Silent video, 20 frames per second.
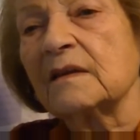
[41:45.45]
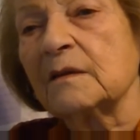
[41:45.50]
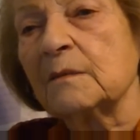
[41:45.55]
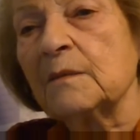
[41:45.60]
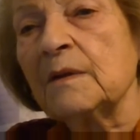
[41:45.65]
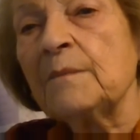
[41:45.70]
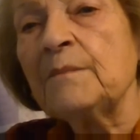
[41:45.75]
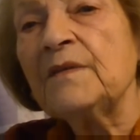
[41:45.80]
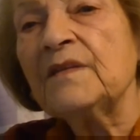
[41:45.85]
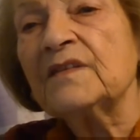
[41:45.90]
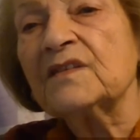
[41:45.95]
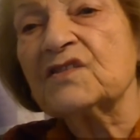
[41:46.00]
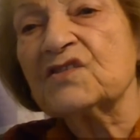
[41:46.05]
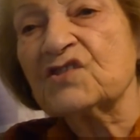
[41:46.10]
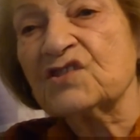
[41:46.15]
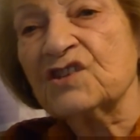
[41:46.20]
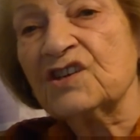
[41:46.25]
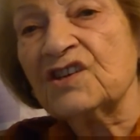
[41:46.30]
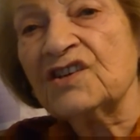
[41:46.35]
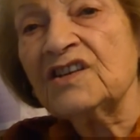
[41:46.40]
remember the
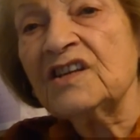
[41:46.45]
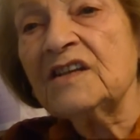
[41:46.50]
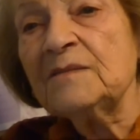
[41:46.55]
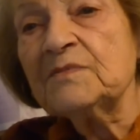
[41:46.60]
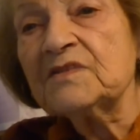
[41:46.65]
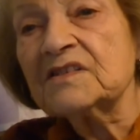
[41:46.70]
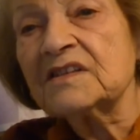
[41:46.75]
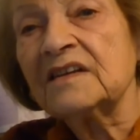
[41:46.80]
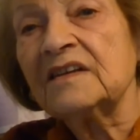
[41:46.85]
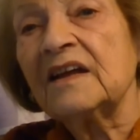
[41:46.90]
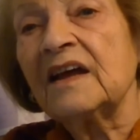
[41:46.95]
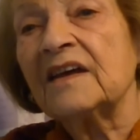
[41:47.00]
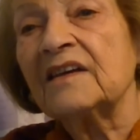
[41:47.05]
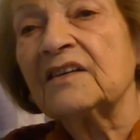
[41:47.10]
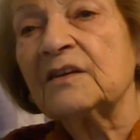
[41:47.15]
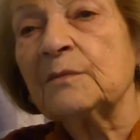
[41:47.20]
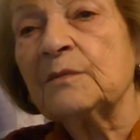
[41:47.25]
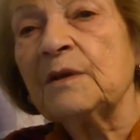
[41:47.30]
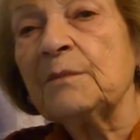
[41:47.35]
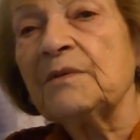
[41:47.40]
surnames, and I
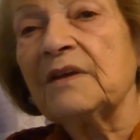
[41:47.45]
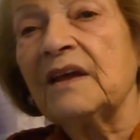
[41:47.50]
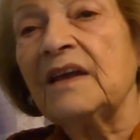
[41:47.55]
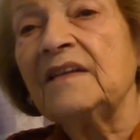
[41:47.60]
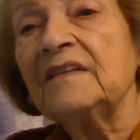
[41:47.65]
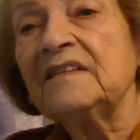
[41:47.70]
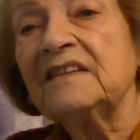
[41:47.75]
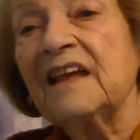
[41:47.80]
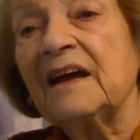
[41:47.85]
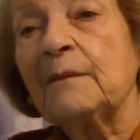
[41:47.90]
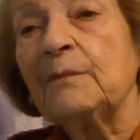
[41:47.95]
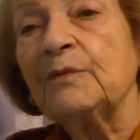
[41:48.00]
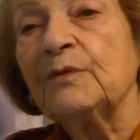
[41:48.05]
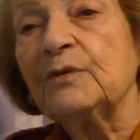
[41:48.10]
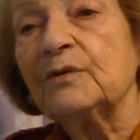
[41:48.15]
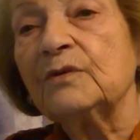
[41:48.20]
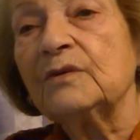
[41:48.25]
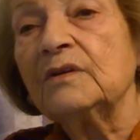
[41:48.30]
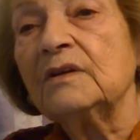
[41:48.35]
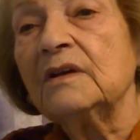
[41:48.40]
remember
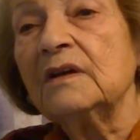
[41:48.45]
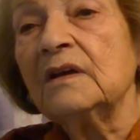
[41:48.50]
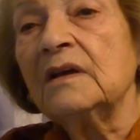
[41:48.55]
NW